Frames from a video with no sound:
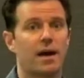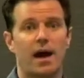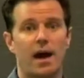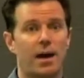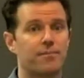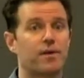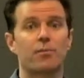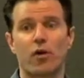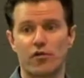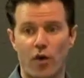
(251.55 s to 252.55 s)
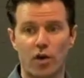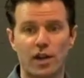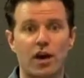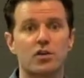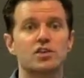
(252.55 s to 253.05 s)
um, their
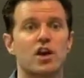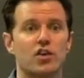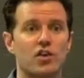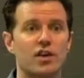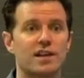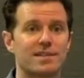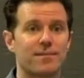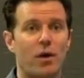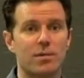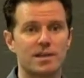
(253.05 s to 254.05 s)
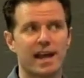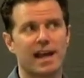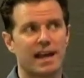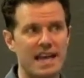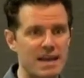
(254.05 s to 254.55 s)
portfolios. You can, almost like
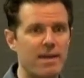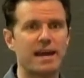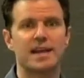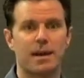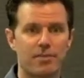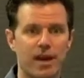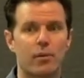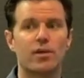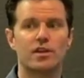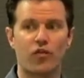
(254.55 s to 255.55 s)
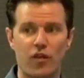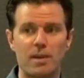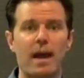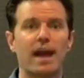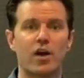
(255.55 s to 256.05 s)
an eBay type thing, where there's
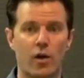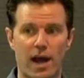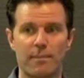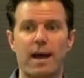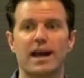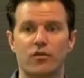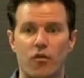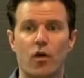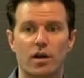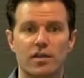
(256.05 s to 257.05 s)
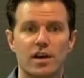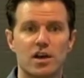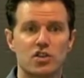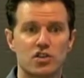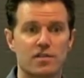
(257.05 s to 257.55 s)
feedback going on back and forth.
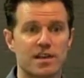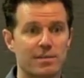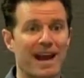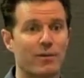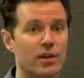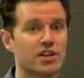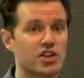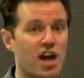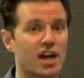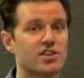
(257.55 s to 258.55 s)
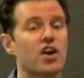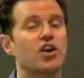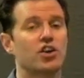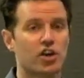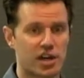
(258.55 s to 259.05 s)
So if some guy really sucks,
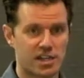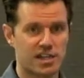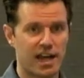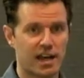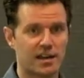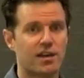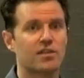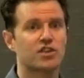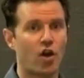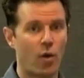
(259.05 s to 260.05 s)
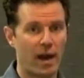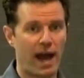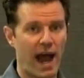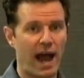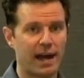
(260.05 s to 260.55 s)
you're going to see it. There's no way to
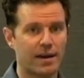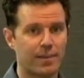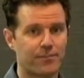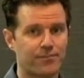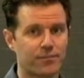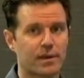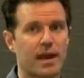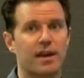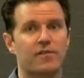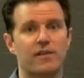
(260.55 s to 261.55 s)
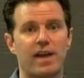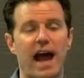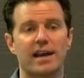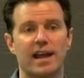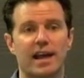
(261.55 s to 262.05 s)
hide. And if they've
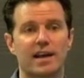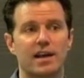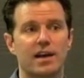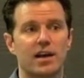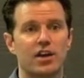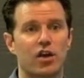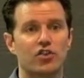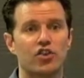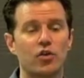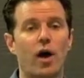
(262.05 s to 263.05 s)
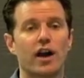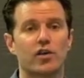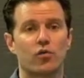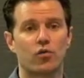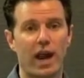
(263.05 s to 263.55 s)
got like, you know, two
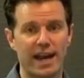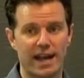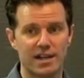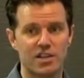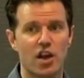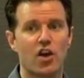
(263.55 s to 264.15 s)
hundred ratings